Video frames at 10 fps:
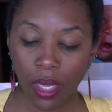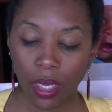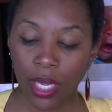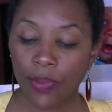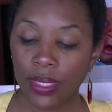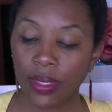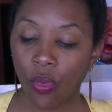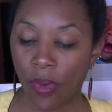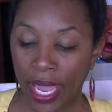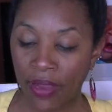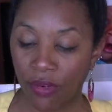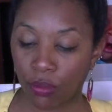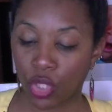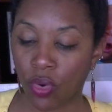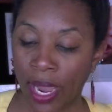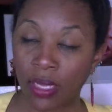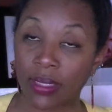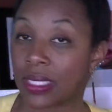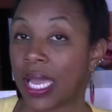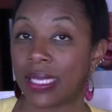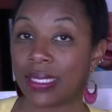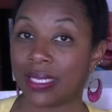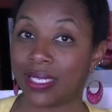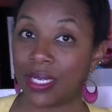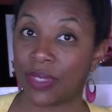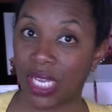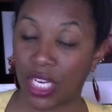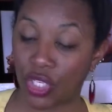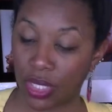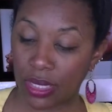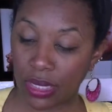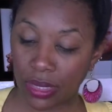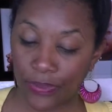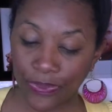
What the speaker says: Keep us away from trials, tests, and temptations.